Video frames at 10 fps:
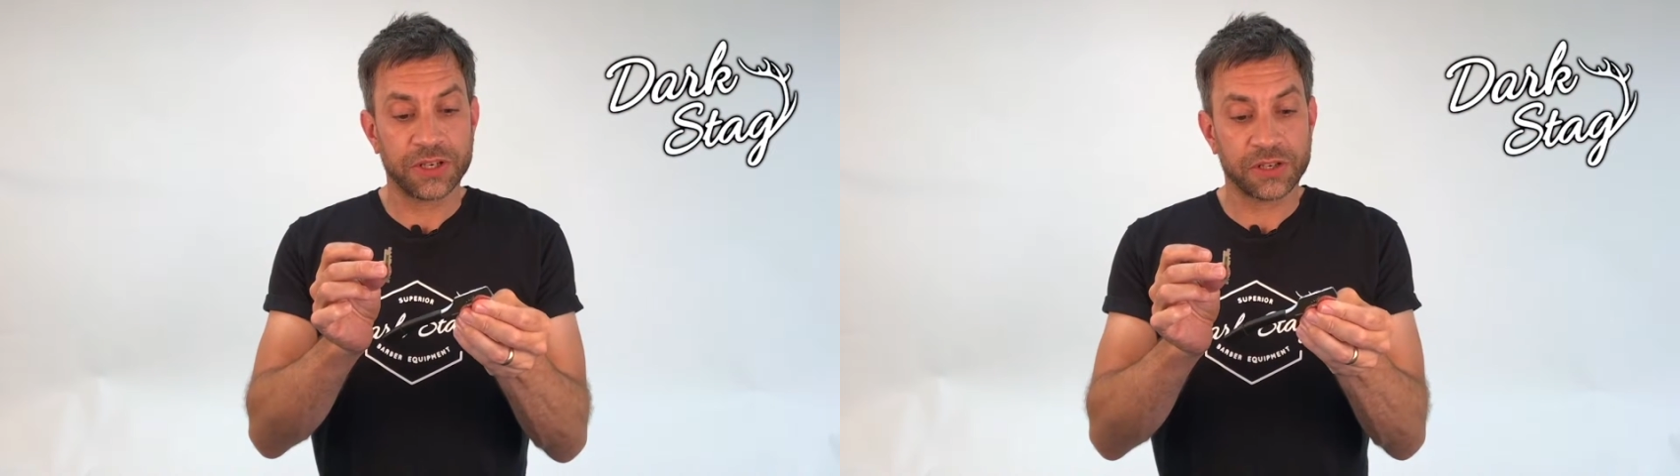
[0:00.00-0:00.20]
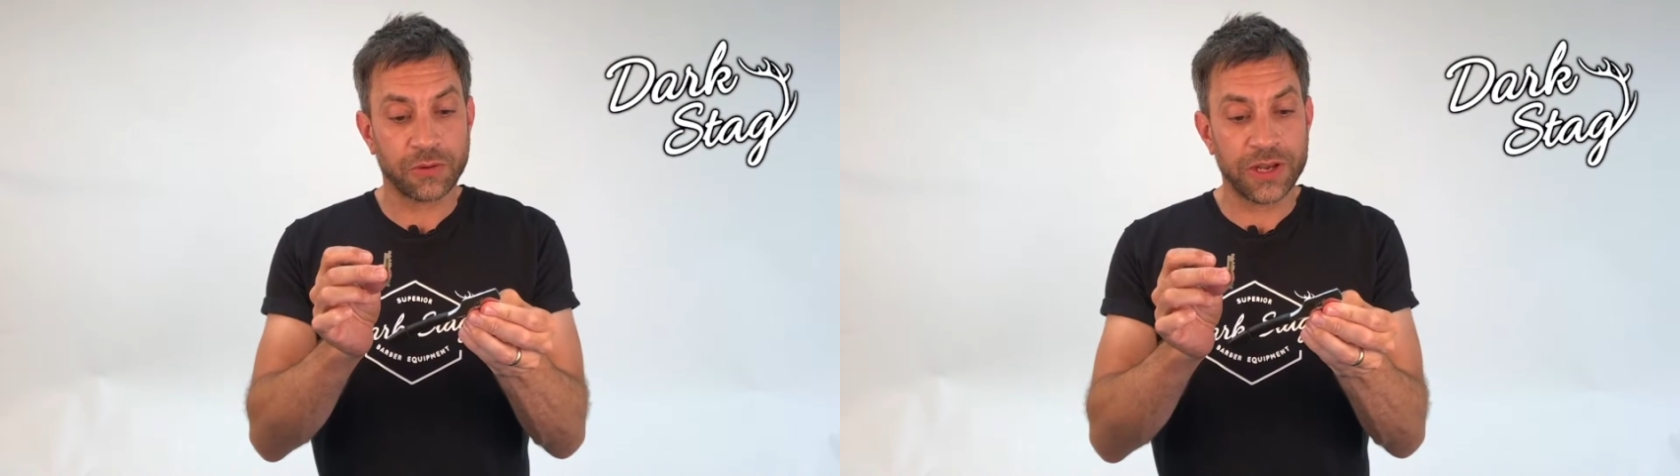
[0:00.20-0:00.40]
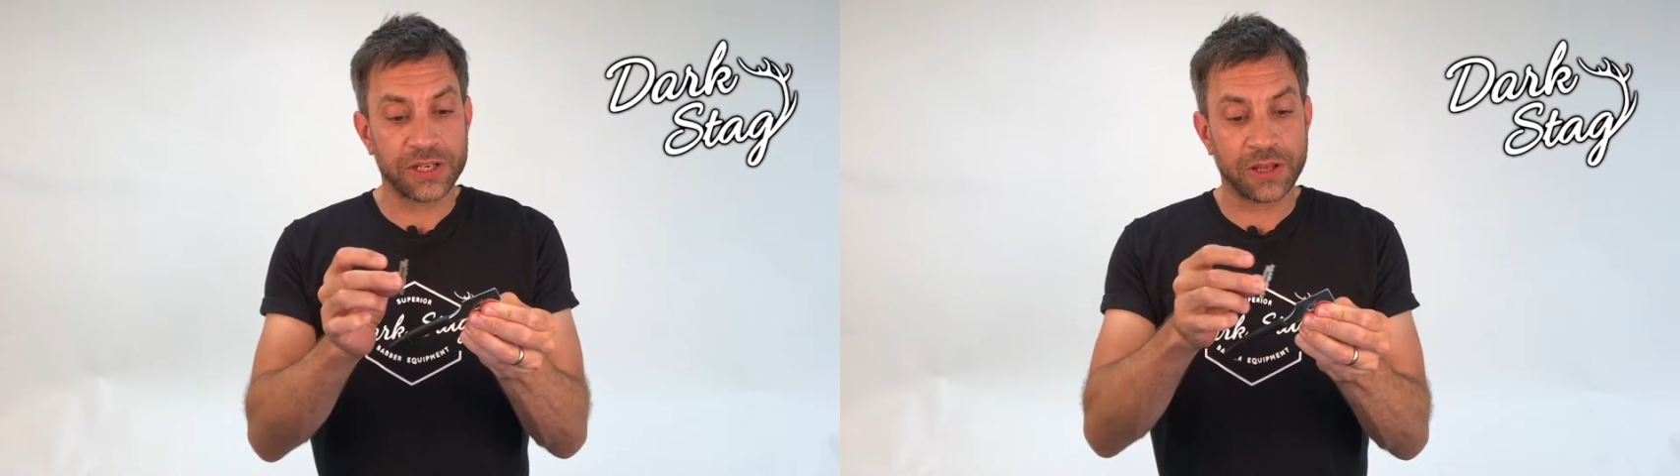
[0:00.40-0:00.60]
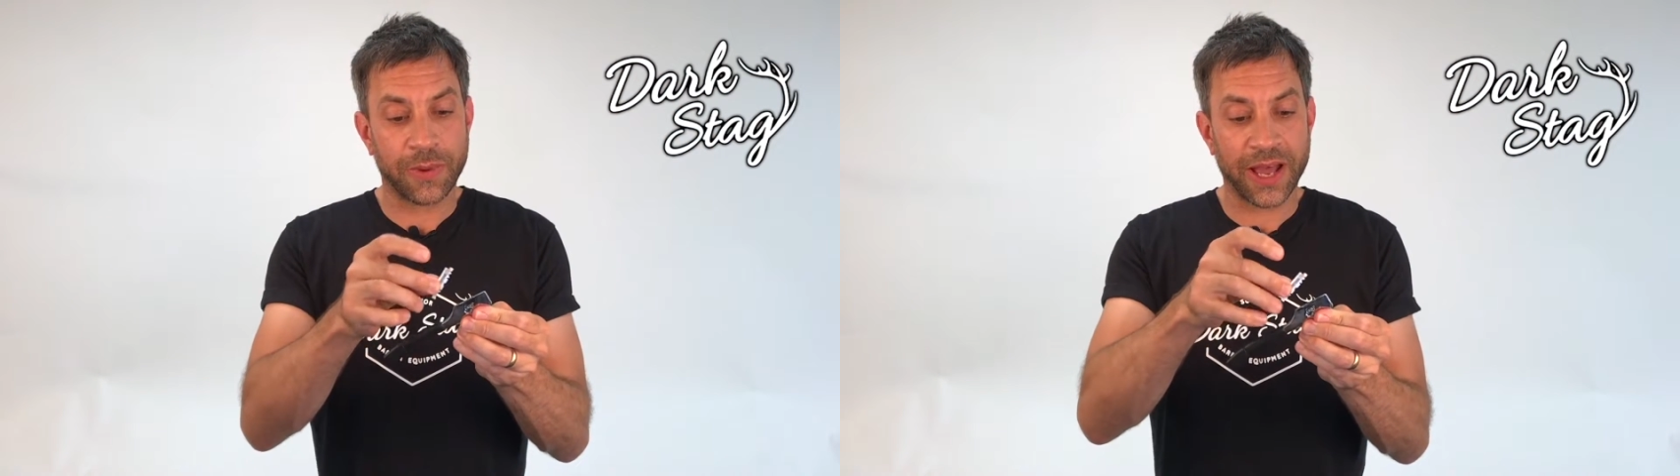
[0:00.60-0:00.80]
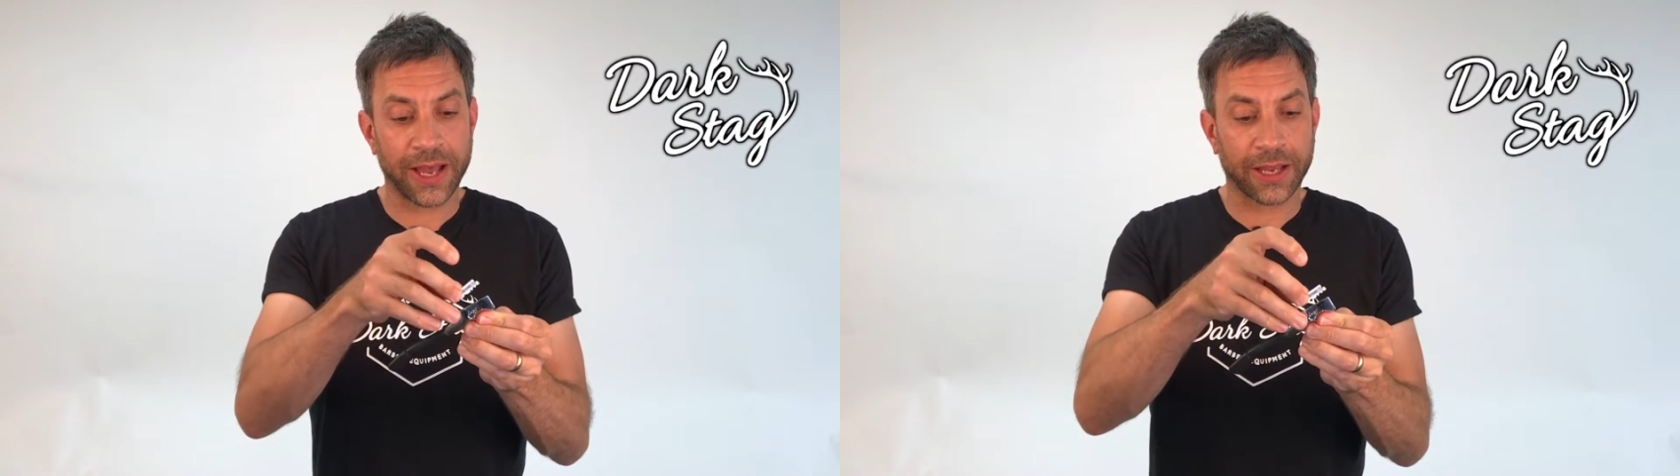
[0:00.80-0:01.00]
squeeze the
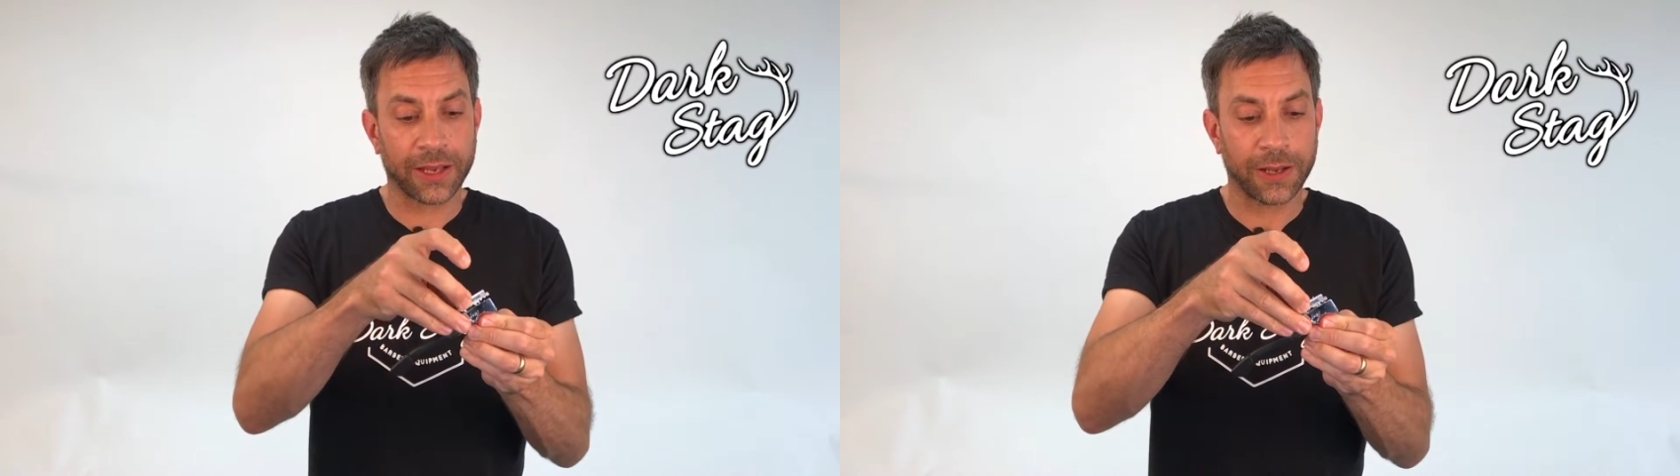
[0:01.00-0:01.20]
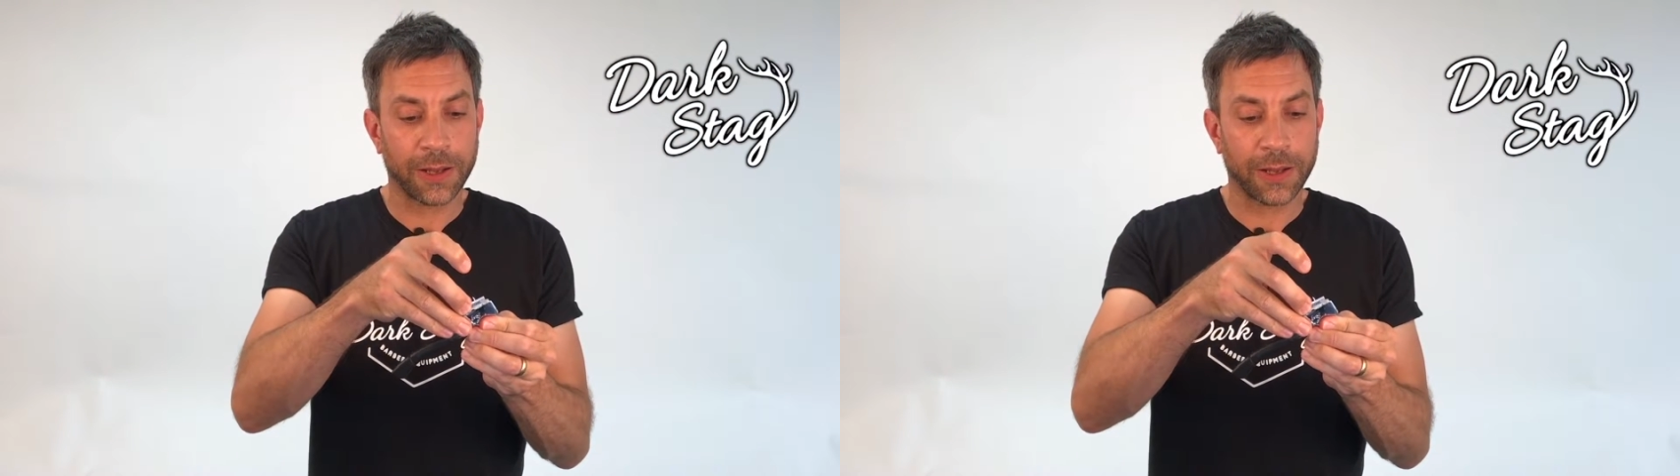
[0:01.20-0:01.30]
back